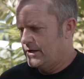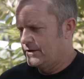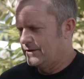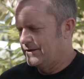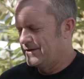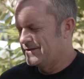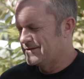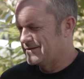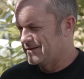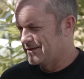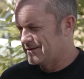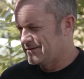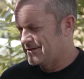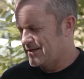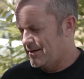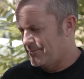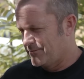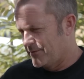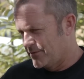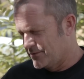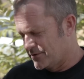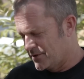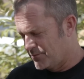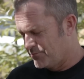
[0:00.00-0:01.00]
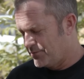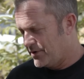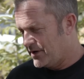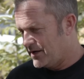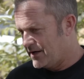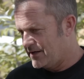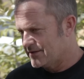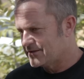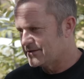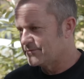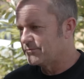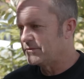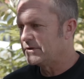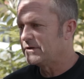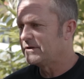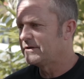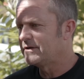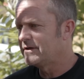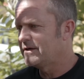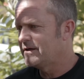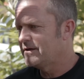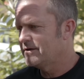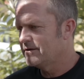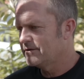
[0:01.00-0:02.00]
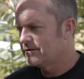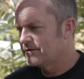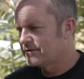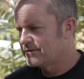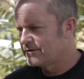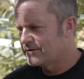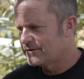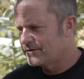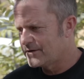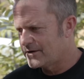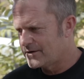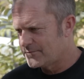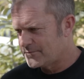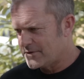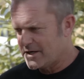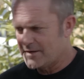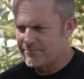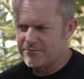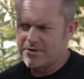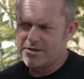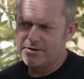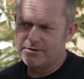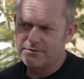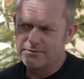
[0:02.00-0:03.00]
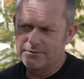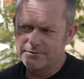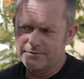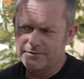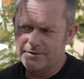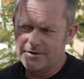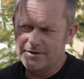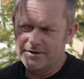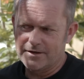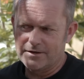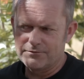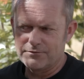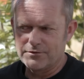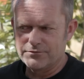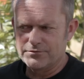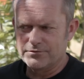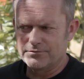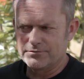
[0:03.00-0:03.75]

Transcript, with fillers: At least accept there's a possibility that it might make you sick, even